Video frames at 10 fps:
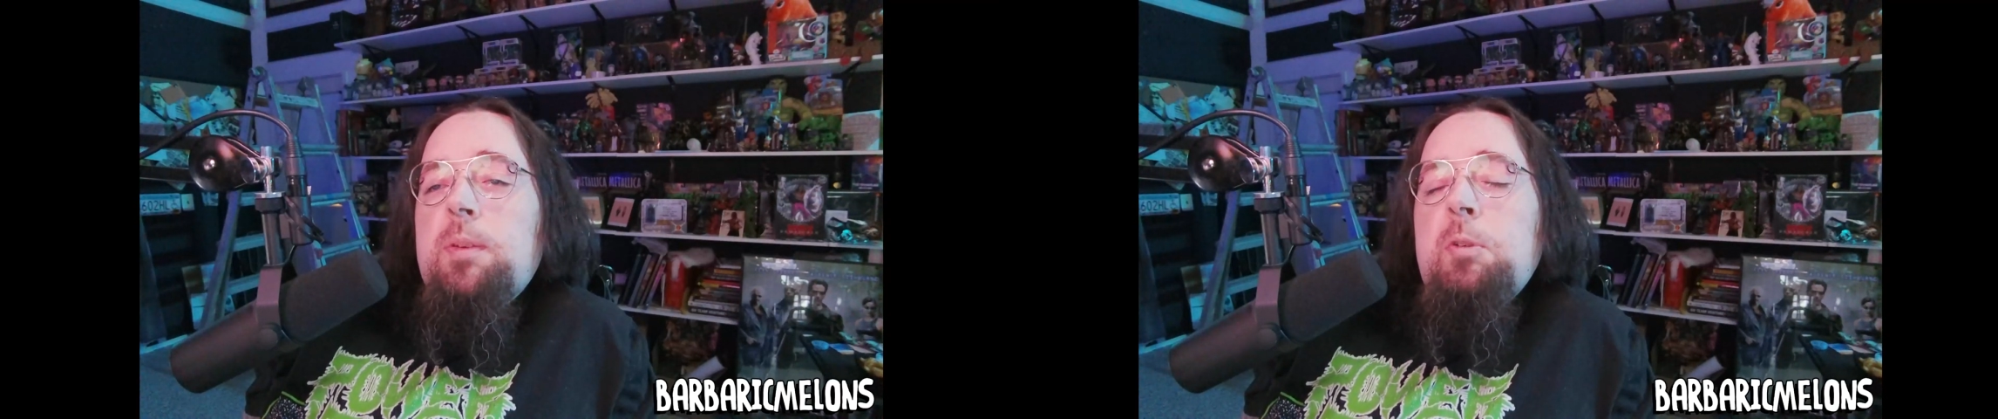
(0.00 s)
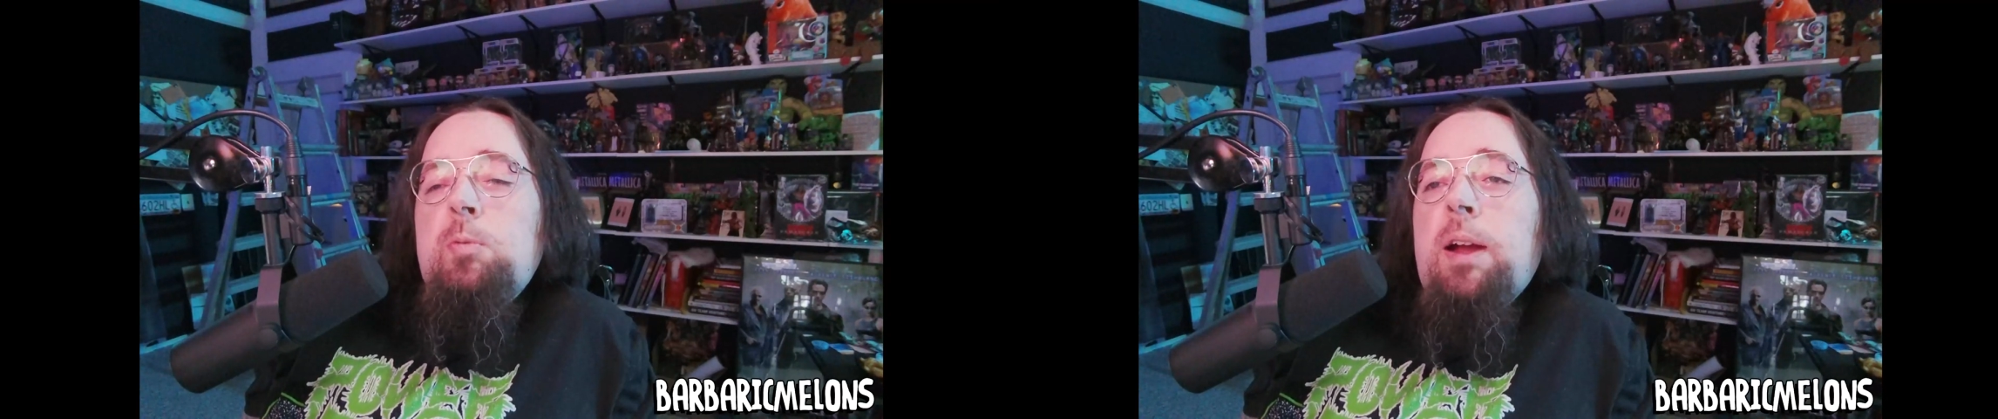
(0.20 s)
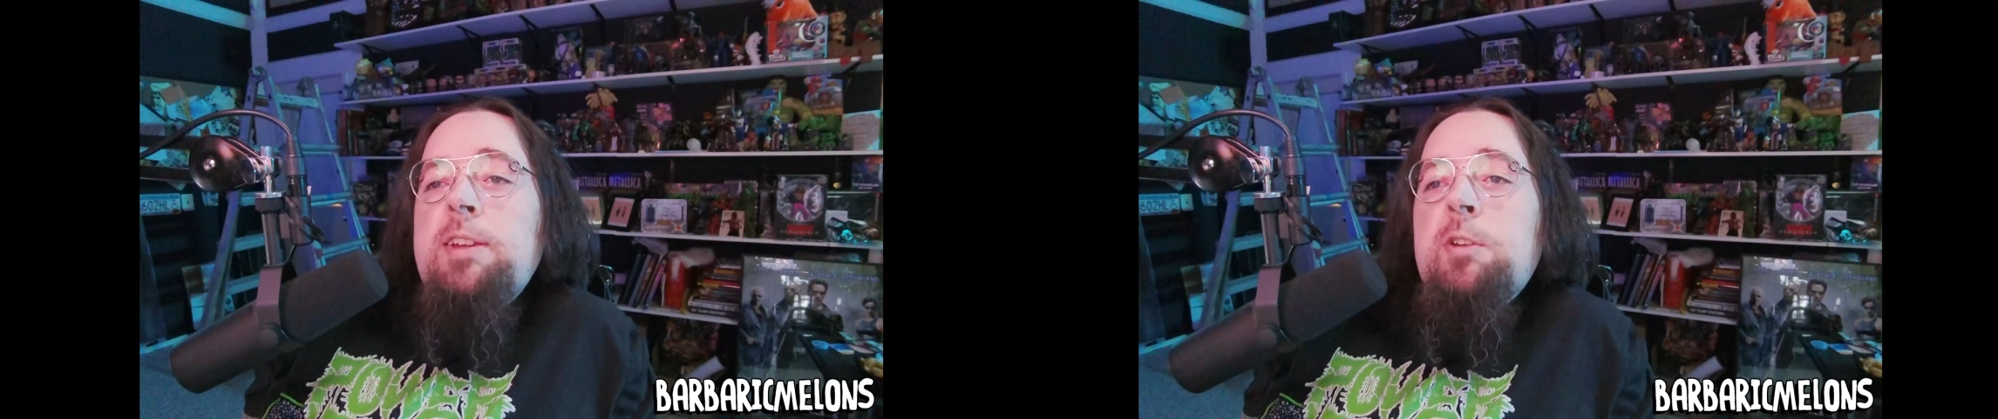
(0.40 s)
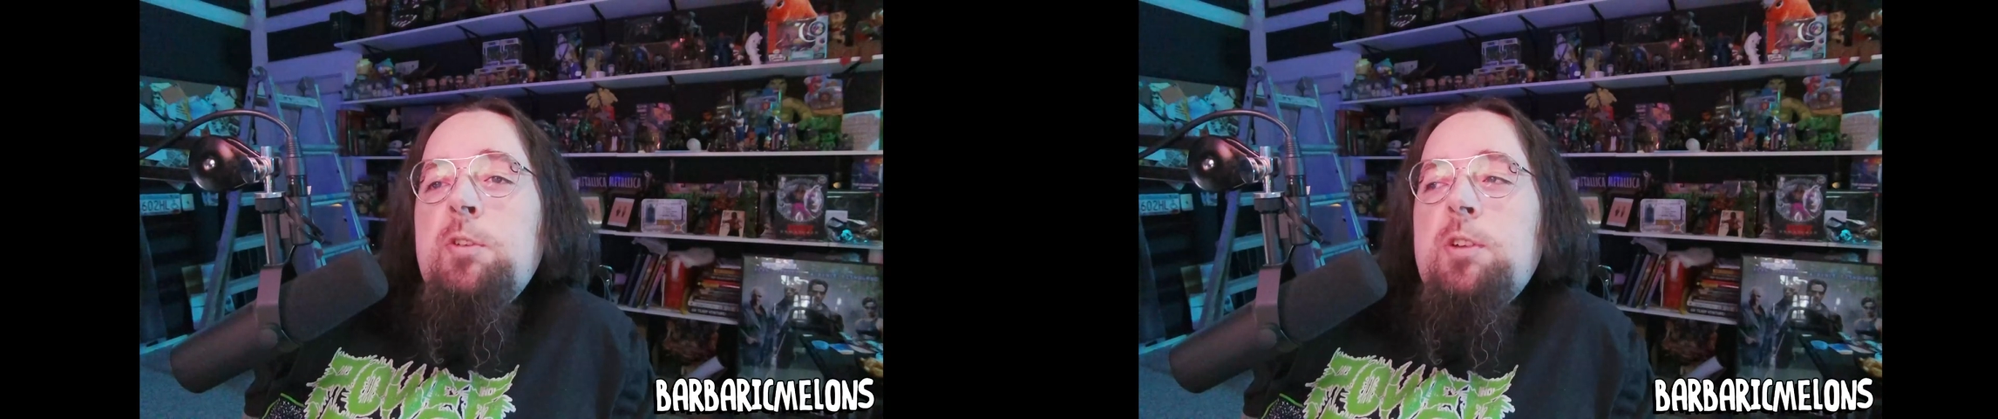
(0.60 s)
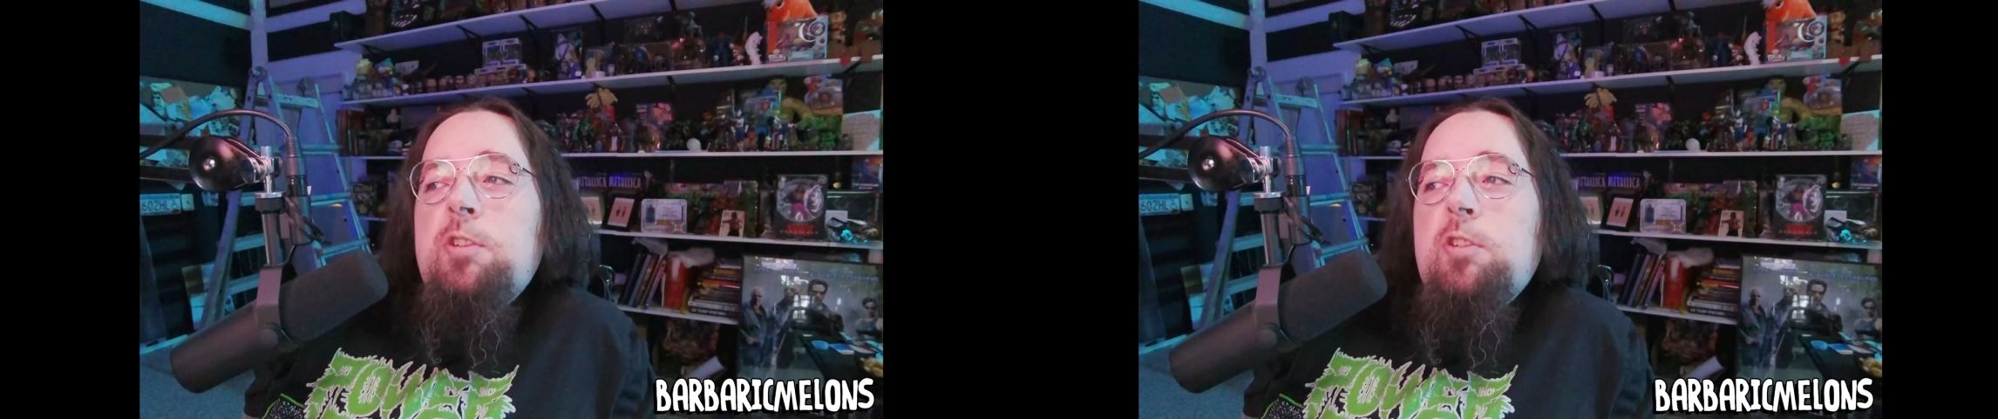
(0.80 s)
I mean, Rhino
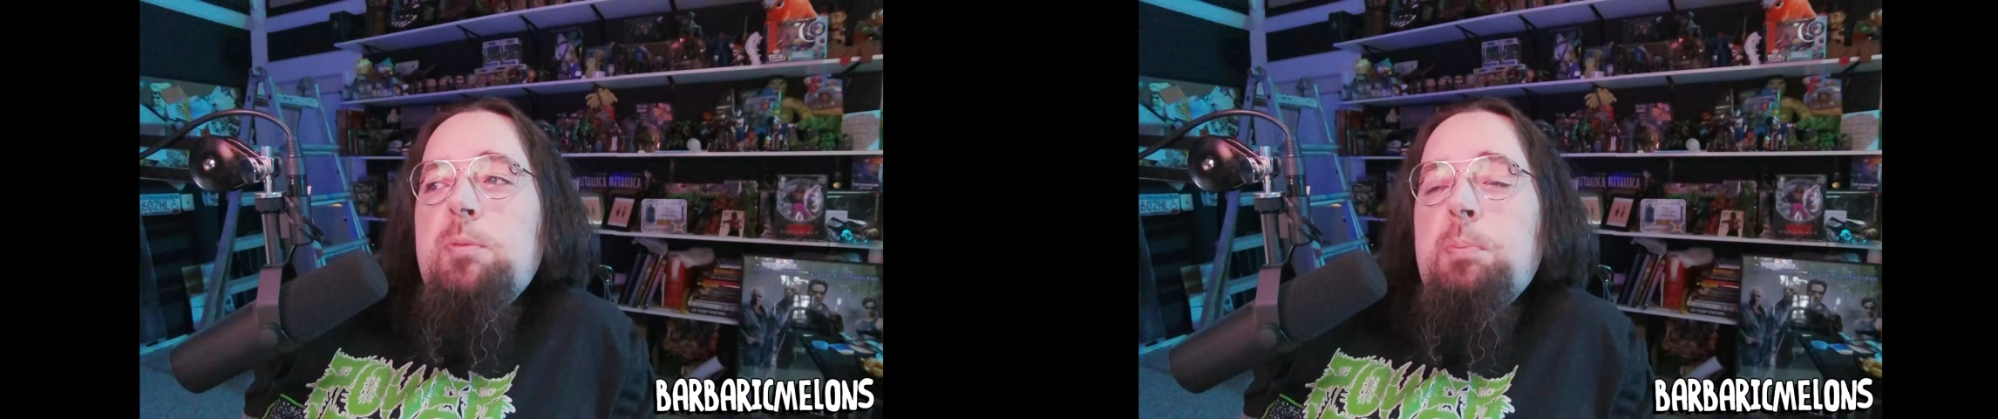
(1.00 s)
you can just